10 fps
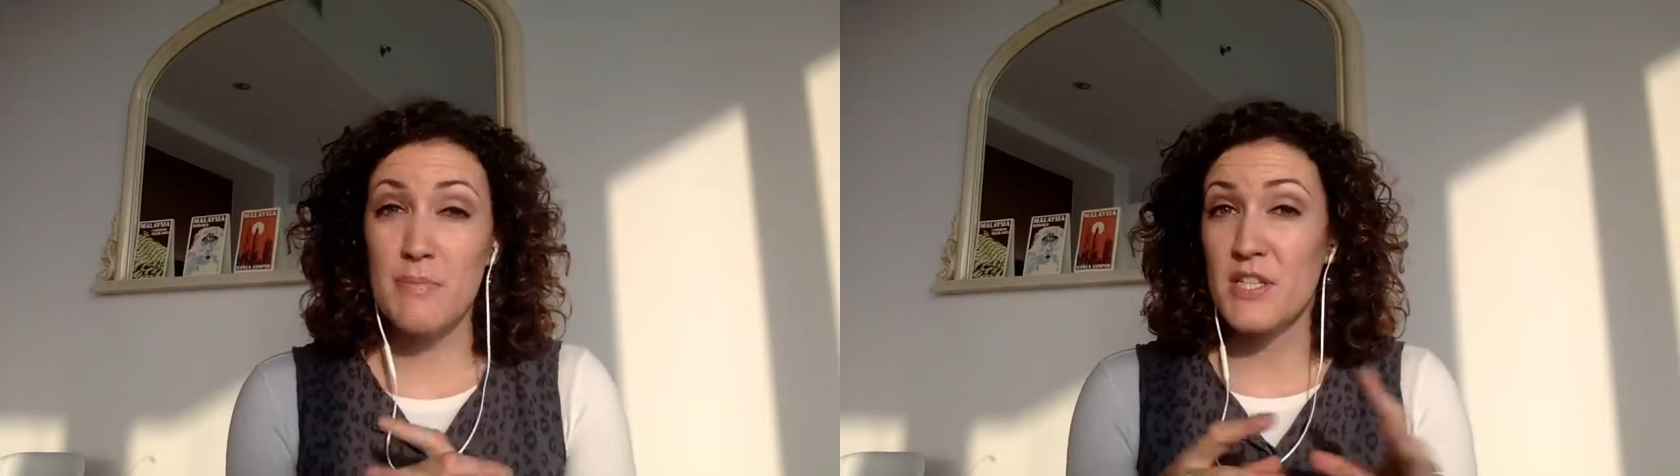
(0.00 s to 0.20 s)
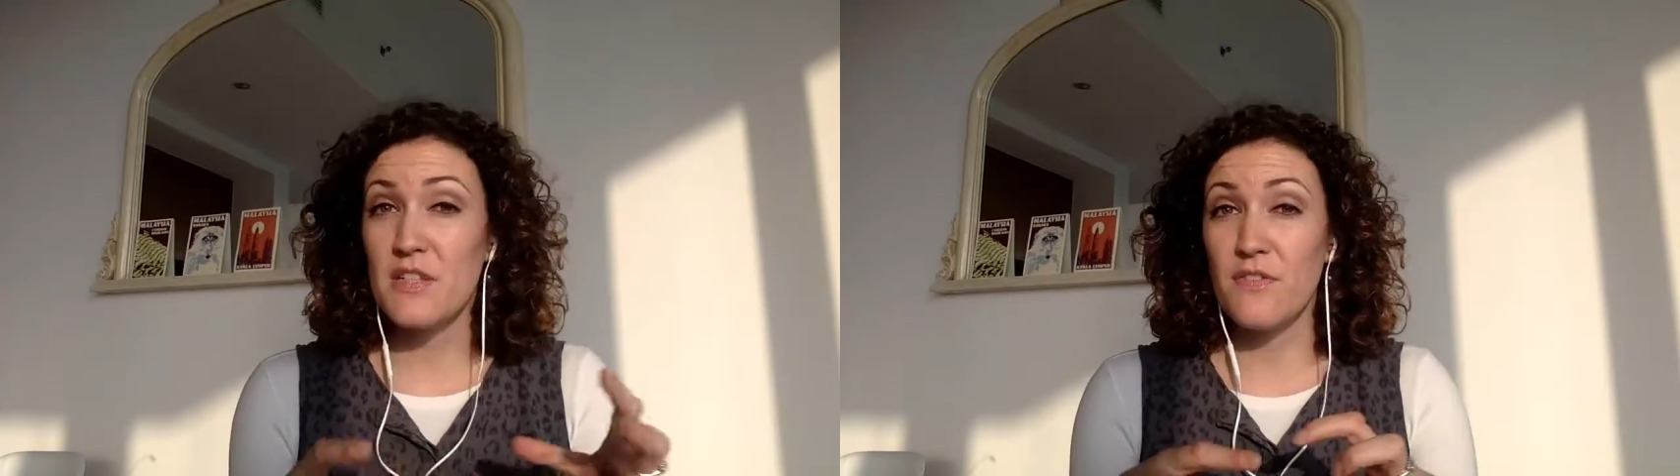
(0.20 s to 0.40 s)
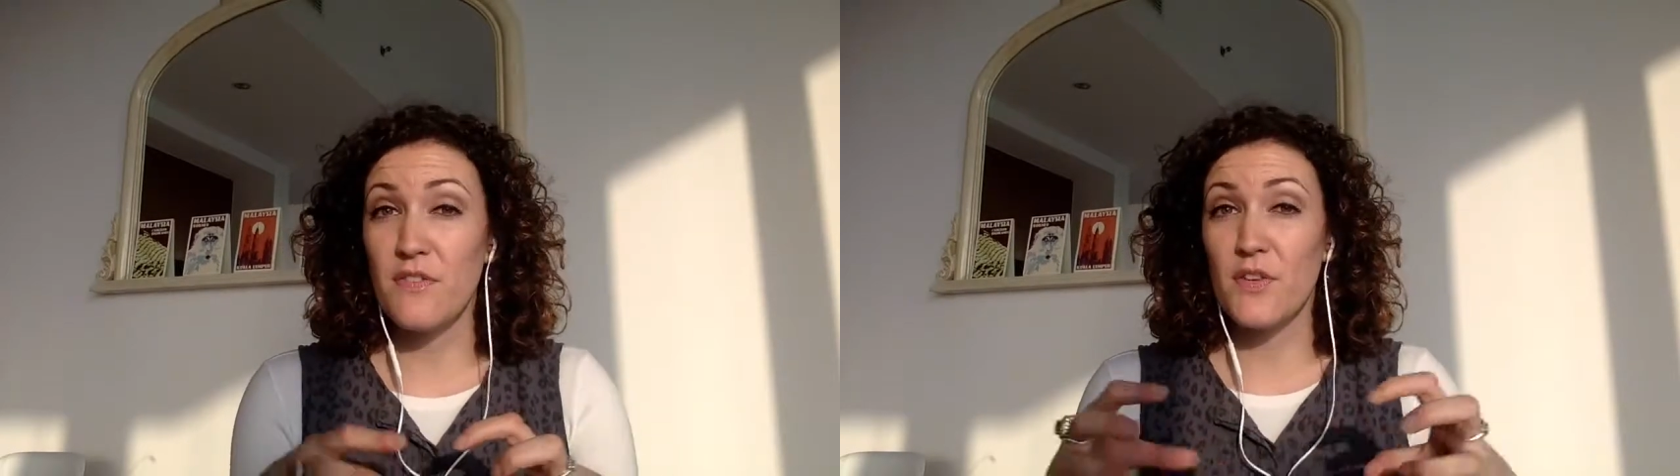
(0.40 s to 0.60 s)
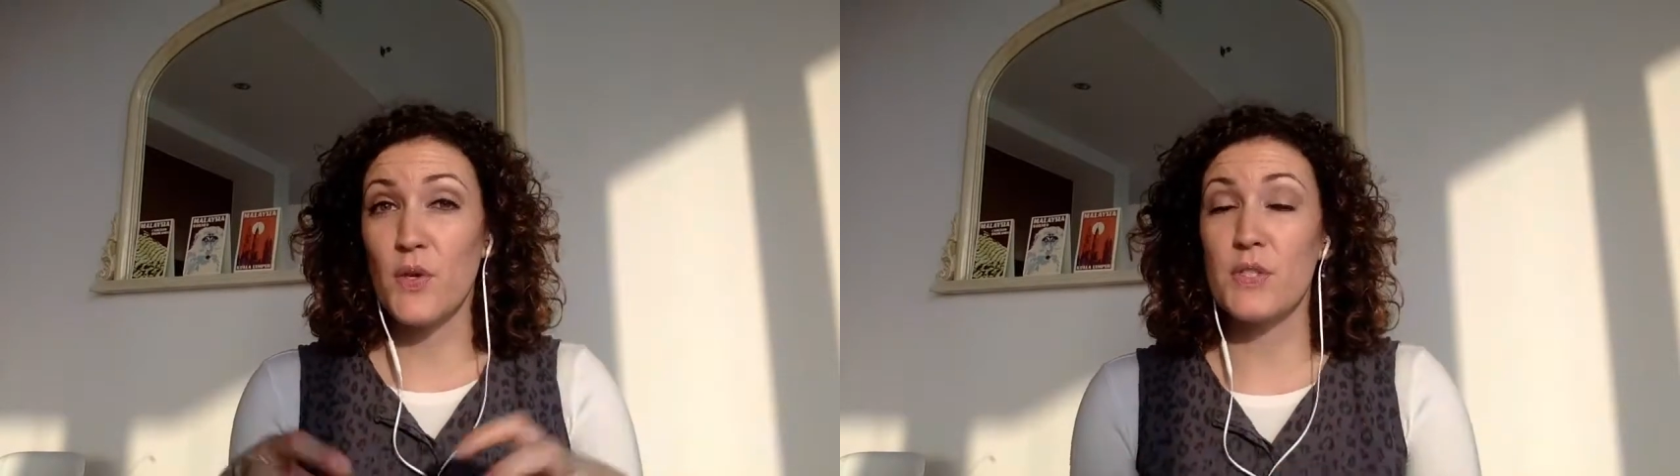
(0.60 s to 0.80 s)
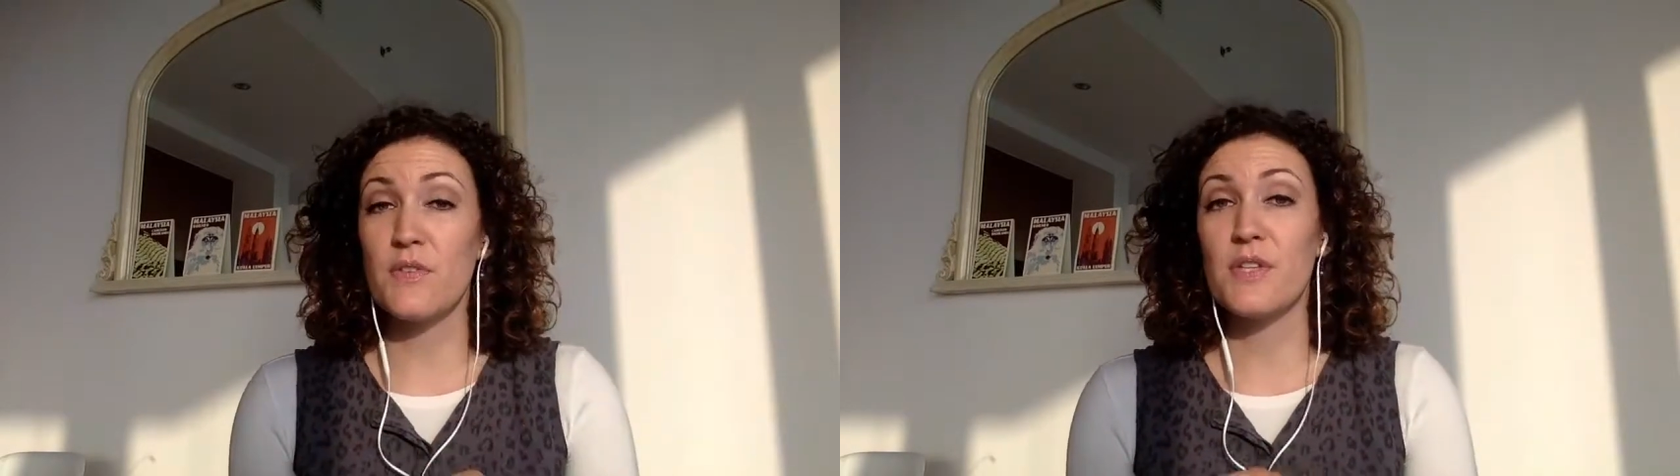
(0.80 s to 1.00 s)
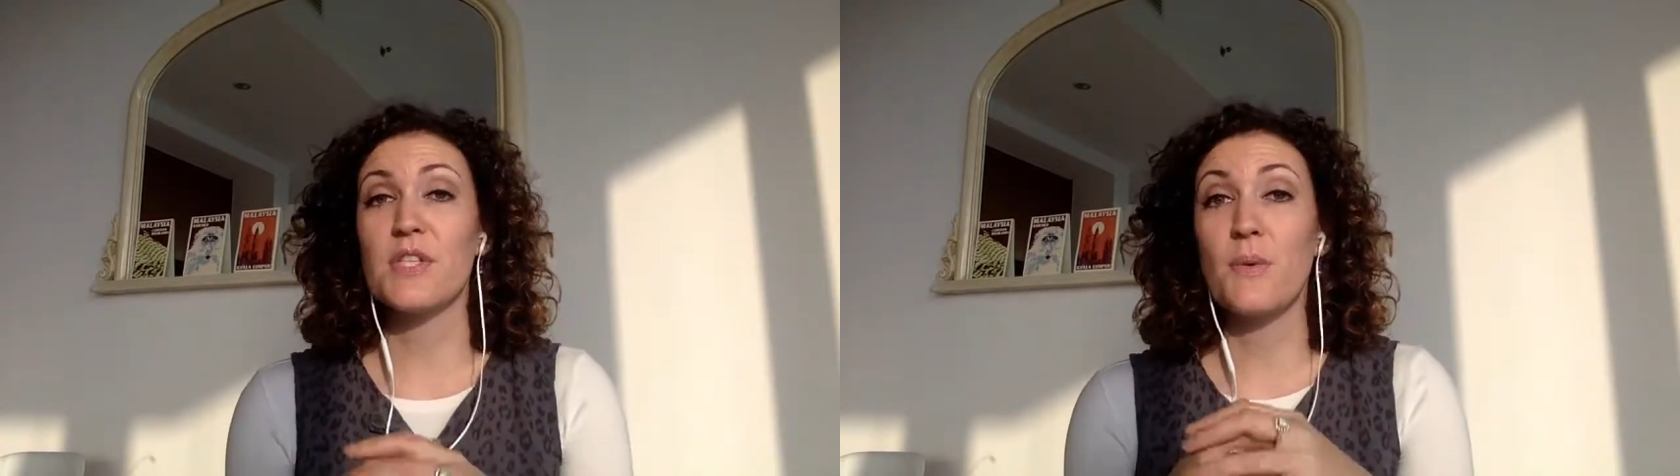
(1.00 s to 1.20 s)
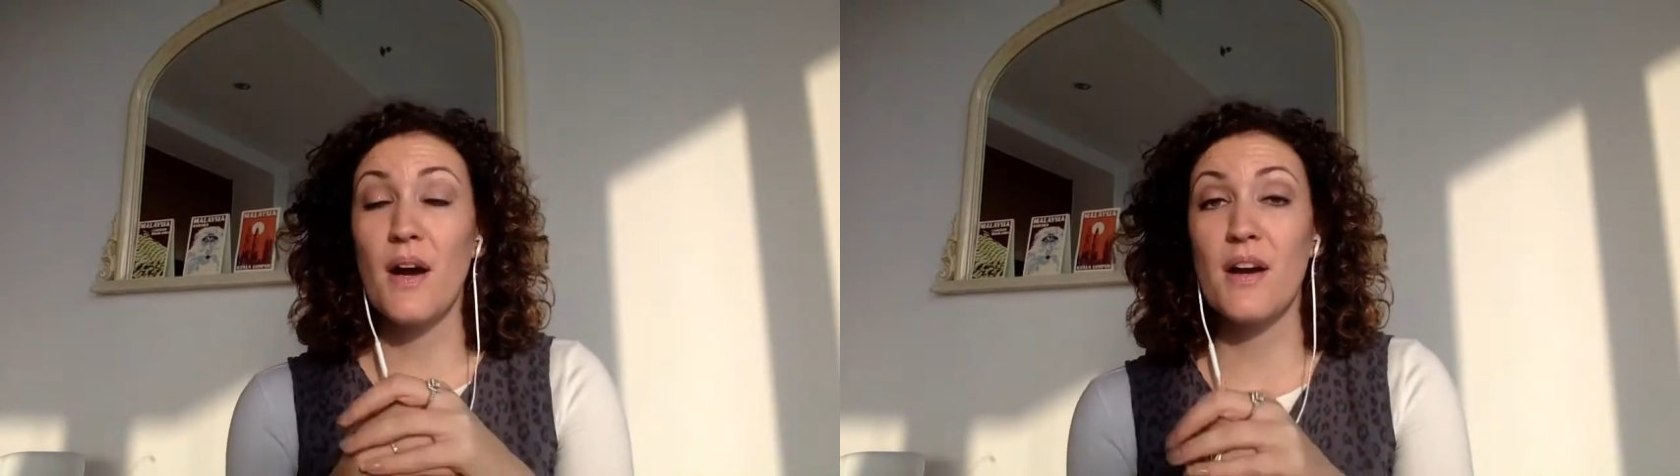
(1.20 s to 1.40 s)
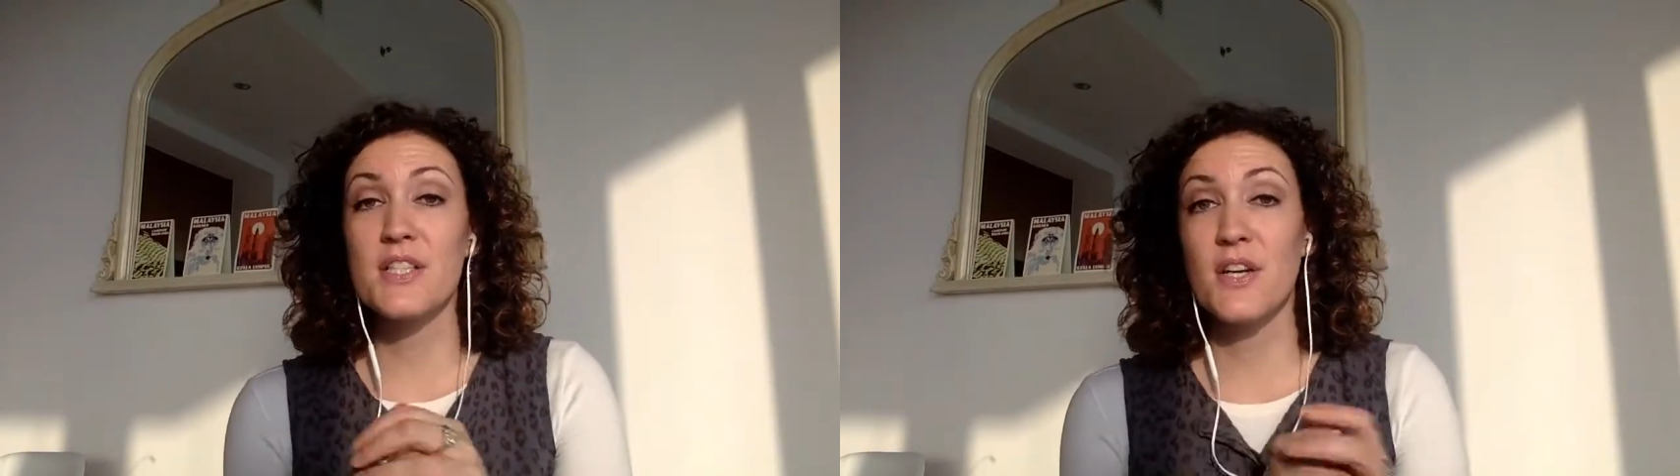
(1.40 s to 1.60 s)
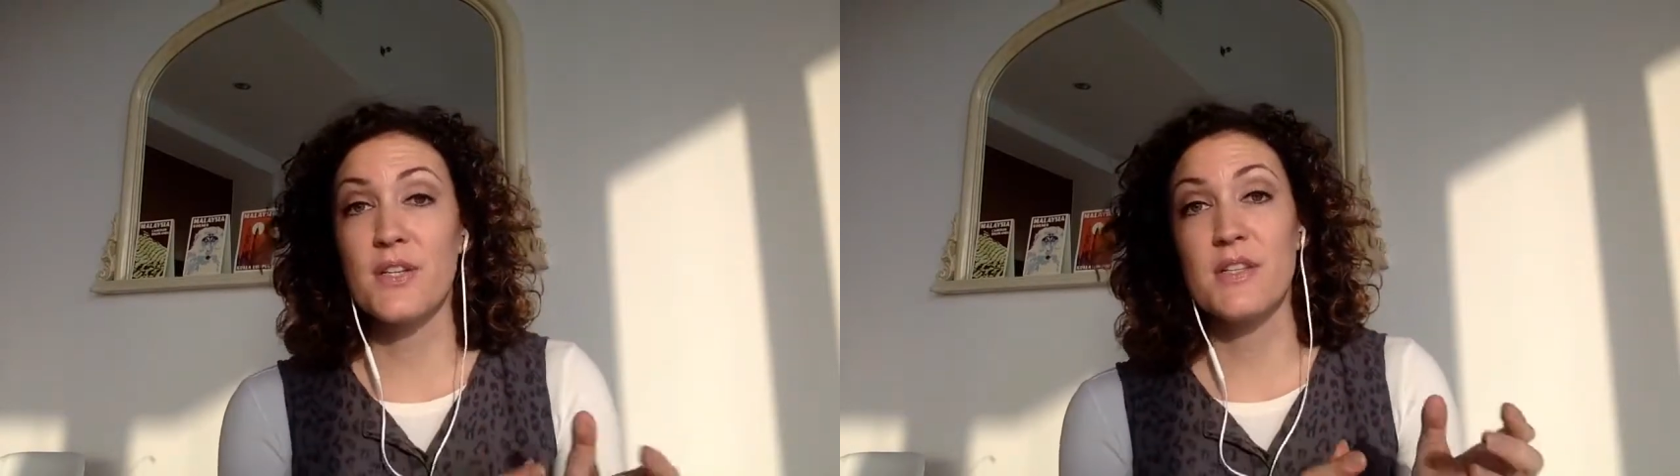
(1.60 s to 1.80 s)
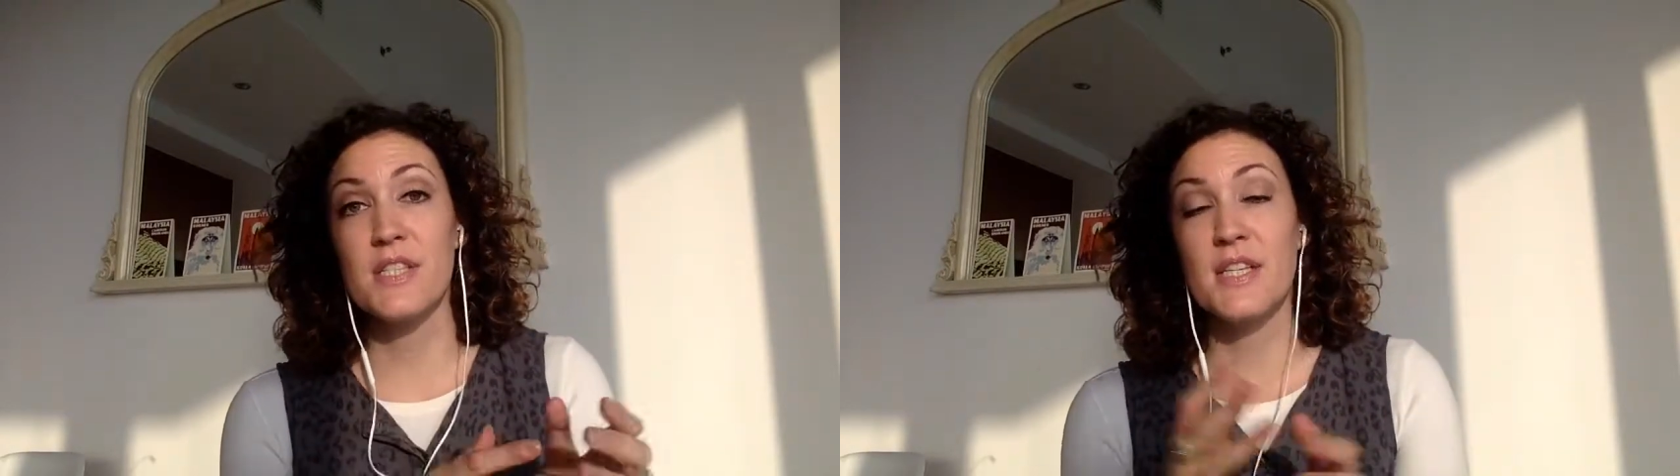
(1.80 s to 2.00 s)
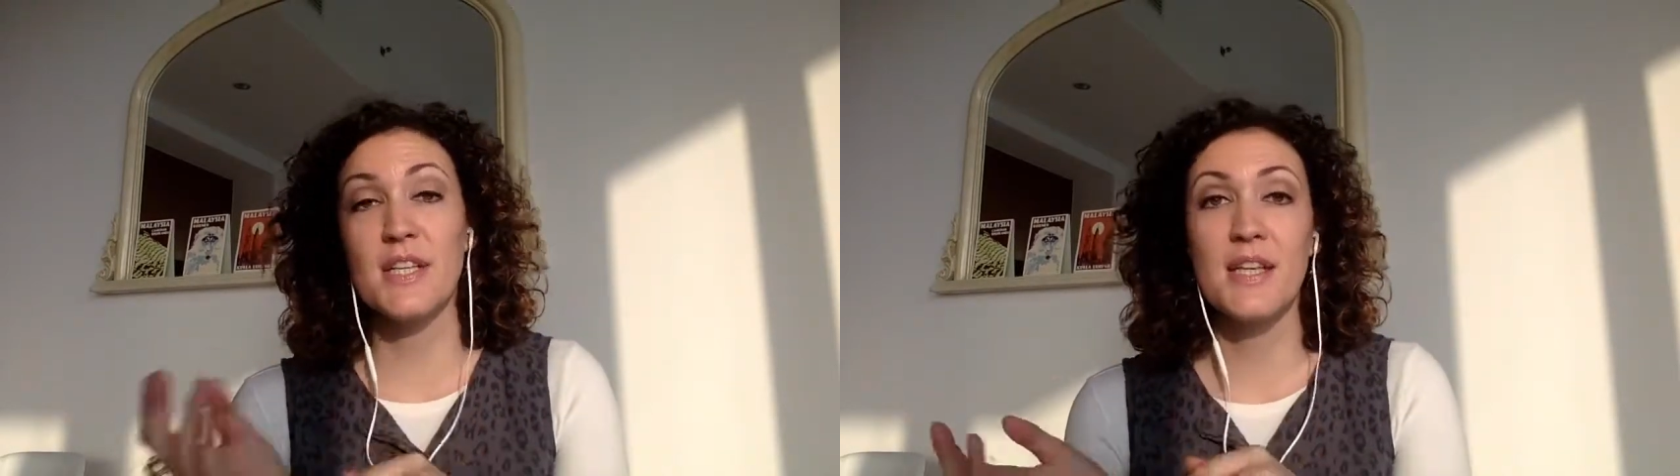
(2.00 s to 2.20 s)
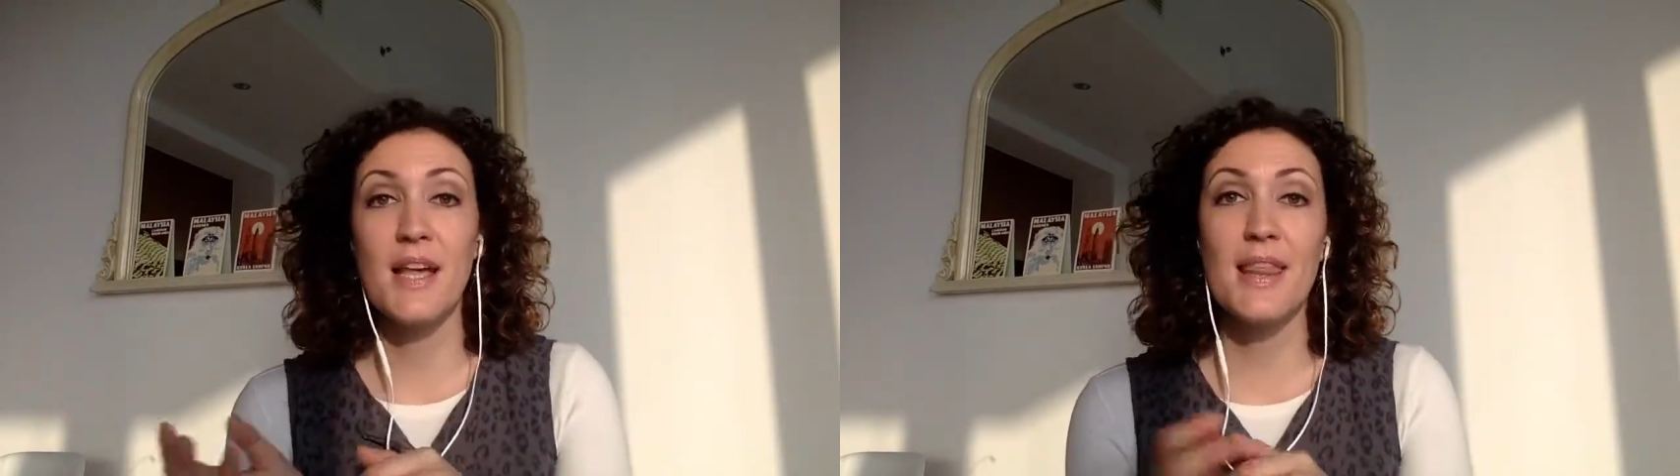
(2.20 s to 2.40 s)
especially for those of us who are starting to